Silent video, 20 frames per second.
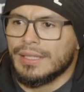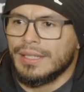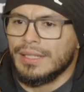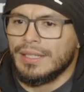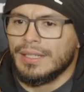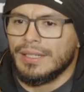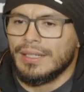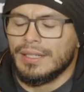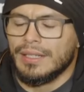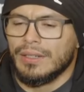you
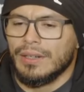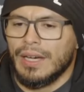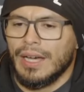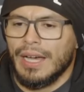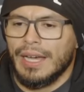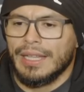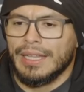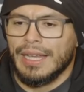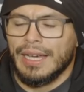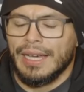know.
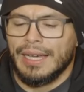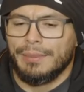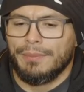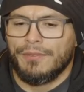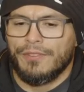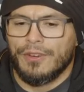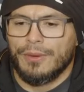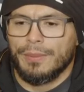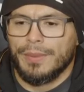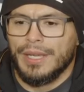I
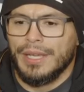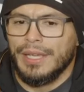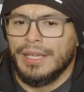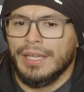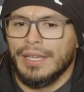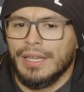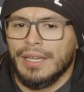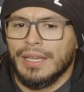for me,